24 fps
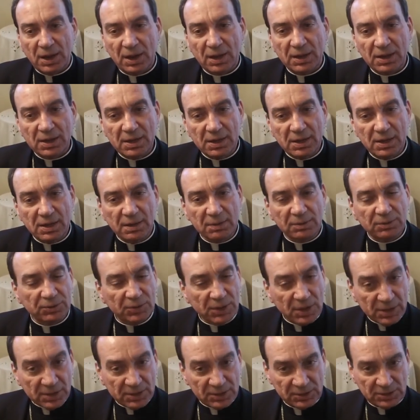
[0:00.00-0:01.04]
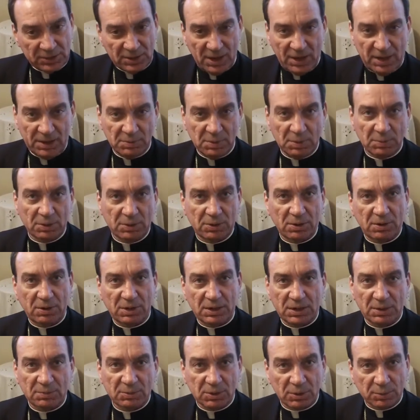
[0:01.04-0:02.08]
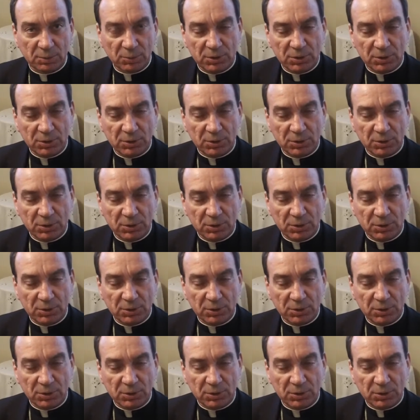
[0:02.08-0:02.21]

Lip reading: he thinks God may be calling him to the